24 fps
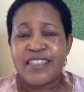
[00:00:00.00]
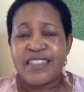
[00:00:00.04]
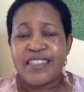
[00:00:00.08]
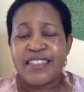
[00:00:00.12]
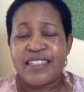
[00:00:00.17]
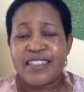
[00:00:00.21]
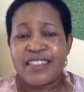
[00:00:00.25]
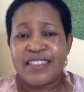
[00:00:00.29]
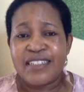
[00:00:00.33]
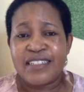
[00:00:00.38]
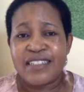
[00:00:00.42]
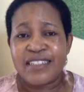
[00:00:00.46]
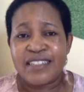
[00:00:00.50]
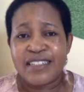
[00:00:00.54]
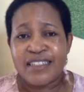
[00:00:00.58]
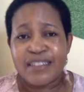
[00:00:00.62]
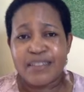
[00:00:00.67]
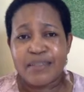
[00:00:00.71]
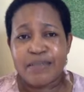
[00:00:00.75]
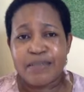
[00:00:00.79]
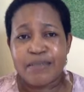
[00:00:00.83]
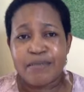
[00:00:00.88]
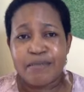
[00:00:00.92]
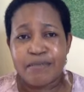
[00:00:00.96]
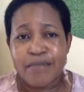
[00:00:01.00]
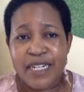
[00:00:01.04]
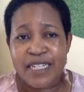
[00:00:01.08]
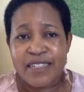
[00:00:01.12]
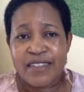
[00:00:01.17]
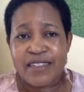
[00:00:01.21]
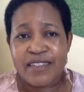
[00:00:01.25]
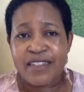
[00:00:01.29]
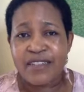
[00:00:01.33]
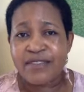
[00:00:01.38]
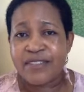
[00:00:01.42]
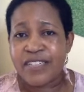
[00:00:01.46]
And as
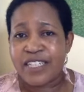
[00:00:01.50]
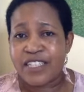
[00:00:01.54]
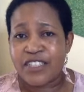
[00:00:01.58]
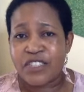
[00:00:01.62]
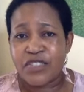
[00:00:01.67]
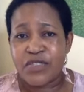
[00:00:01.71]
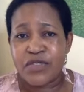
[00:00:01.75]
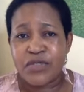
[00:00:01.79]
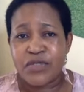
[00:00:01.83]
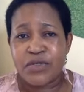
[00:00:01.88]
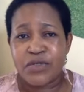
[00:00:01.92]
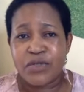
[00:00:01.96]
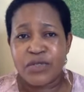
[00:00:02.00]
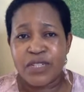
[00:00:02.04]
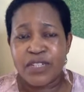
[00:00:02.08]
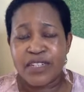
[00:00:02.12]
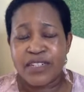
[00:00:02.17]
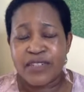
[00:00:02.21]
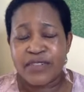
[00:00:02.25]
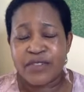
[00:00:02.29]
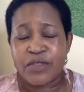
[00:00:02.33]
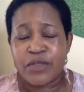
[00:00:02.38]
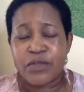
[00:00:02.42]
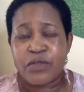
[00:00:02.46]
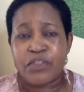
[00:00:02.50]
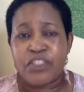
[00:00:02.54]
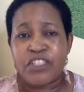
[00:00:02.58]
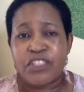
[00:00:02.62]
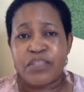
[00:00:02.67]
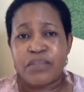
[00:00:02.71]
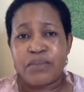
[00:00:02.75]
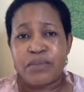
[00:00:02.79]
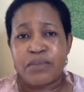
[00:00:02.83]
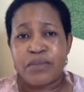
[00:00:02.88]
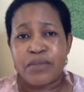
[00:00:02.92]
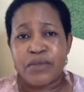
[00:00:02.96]
myself, I do have
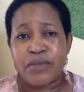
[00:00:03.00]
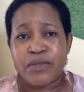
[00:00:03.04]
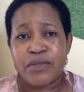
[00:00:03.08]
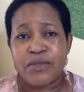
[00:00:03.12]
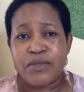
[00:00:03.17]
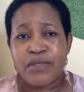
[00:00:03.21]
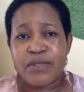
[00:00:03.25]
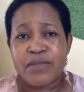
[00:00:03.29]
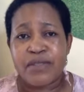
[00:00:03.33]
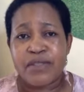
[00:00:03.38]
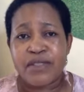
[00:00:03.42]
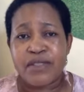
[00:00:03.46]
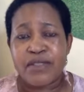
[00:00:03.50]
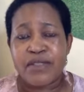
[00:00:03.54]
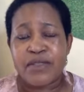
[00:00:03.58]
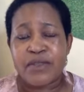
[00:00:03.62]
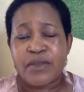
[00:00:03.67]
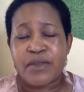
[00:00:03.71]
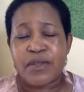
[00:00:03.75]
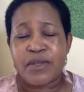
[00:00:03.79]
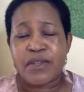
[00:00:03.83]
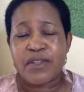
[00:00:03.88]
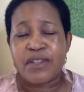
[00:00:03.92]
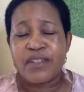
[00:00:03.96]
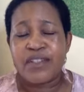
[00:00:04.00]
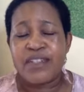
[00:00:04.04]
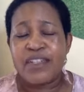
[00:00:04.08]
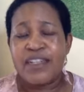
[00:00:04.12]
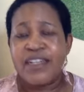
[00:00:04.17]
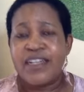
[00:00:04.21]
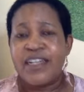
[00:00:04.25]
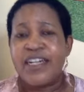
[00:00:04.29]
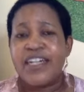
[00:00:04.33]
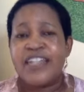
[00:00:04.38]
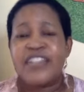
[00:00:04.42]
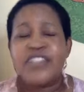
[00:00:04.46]
coaching programs as well.
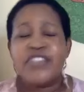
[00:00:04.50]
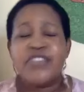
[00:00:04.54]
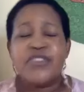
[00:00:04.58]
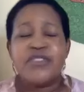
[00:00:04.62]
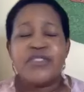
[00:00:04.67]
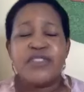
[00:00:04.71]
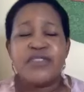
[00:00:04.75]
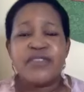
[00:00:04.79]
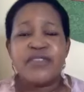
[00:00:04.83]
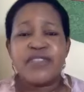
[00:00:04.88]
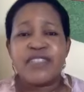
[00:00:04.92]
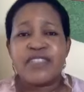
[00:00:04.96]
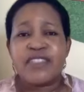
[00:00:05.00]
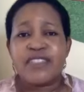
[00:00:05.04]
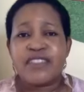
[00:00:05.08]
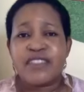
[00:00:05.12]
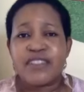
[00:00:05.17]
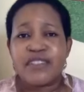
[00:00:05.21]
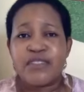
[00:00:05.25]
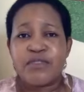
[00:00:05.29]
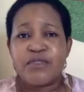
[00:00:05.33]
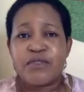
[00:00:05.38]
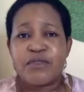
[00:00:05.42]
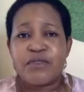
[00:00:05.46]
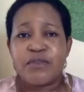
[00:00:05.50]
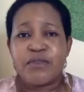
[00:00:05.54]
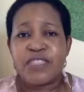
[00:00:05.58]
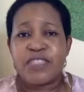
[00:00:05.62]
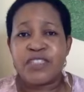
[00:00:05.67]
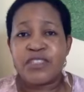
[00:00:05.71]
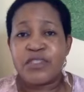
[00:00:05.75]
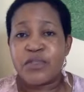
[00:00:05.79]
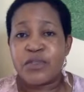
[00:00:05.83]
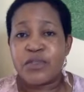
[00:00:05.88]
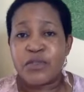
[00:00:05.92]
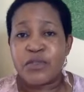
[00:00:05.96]
I do have the
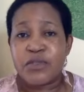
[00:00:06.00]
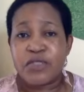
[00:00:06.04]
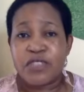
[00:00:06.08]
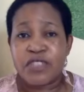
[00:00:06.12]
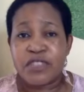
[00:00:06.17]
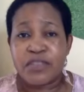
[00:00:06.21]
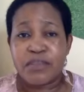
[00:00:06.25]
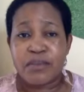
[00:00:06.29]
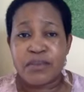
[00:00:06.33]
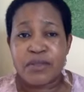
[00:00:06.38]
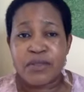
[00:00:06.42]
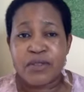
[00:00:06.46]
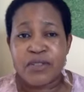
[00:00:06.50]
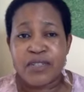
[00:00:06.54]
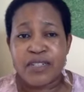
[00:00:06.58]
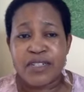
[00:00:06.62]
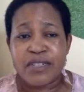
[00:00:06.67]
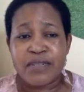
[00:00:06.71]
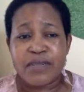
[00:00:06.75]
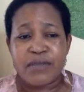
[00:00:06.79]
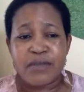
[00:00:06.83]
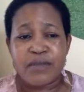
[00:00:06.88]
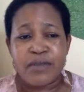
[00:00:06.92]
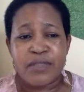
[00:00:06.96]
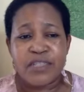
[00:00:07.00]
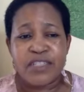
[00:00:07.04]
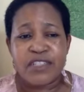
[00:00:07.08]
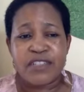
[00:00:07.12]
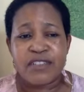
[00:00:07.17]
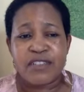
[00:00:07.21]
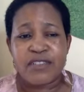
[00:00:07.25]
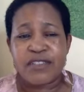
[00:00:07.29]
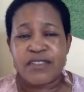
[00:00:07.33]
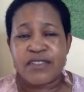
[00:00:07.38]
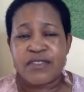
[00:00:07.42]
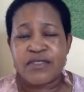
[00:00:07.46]
transformation coaching program, which
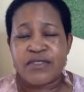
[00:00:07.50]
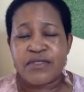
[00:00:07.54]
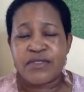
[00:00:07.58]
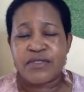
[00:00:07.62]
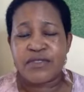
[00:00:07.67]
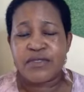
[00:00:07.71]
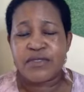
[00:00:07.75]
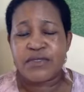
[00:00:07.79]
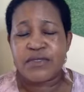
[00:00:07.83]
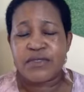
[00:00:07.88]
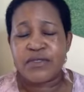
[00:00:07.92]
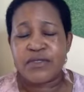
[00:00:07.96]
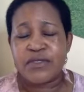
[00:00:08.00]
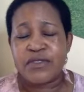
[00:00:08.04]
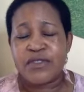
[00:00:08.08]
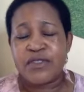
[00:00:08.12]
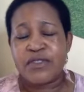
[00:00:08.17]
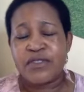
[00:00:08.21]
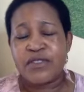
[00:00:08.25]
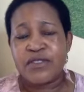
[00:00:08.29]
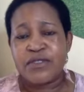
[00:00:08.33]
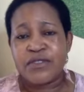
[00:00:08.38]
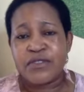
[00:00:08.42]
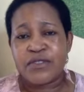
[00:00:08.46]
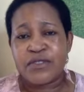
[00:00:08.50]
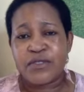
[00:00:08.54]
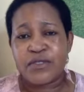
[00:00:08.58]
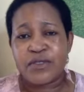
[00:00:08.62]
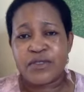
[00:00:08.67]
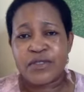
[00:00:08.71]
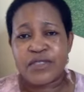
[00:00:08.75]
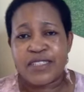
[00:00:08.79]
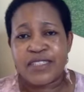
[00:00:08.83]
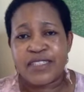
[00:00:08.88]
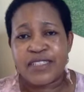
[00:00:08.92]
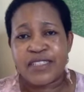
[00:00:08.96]
runs for
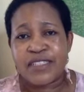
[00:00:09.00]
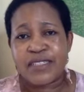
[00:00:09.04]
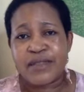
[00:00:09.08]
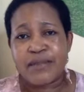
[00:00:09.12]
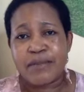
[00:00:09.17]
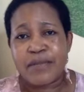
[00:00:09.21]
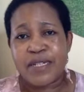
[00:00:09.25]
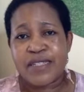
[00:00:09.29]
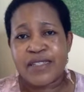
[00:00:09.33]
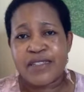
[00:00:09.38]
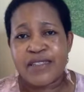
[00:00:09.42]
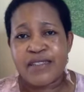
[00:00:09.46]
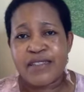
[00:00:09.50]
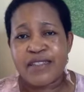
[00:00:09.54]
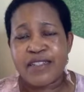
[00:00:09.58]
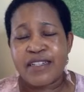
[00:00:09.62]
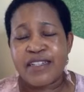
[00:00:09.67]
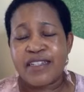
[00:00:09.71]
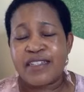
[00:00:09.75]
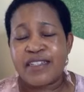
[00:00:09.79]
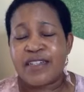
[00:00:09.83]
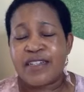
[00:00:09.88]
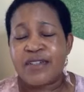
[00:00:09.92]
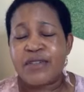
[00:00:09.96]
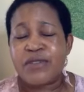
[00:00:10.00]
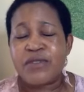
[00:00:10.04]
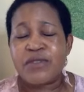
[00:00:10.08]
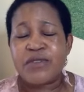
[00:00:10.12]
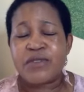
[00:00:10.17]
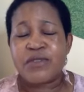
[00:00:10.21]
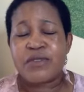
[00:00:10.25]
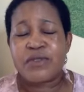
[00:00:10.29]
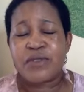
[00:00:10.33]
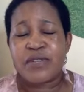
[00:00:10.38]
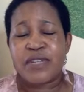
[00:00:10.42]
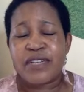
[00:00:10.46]
3 months. And I
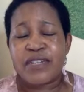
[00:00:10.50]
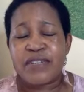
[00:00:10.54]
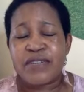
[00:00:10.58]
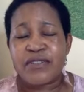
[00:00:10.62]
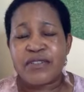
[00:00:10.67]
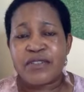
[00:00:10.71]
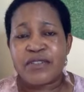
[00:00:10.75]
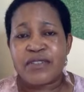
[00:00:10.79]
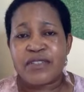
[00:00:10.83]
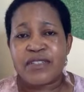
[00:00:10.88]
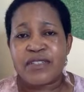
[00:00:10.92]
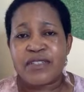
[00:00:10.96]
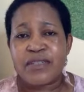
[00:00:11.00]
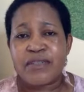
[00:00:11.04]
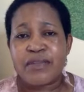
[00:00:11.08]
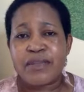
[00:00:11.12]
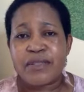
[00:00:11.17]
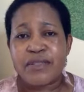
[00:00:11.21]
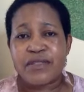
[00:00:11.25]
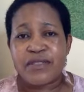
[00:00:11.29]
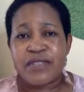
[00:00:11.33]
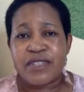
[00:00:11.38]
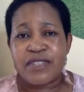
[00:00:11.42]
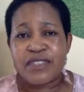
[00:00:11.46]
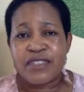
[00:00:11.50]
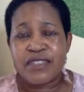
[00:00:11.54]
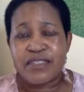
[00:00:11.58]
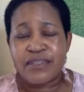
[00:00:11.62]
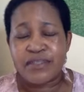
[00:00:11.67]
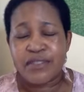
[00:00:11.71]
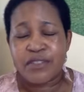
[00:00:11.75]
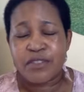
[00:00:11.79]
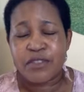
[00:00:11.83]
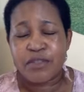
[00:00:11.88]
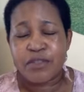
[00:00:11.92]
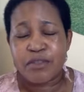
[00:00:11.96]
also have got the personal
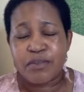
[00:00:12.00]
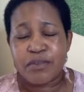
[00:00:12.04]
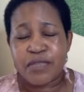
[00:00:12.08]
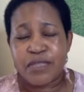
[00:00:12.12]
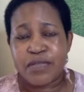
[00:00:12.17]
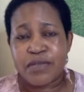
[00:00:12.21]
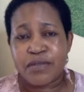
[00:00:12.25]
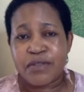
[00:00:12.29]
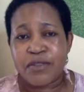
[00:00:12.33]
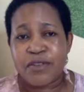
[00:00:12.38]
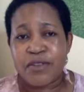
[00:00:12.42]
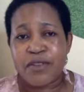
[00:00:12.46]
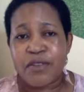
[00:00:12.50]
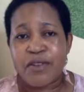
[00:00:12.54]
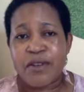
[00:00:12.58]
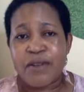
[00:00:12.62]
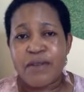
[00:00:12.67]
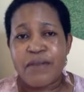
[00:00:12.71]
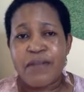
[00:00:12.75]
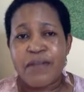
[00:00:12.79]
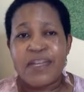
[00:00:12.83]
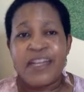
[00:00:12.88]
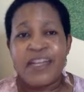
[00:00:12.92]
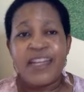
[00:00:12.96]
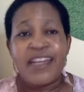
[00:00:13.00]
development program.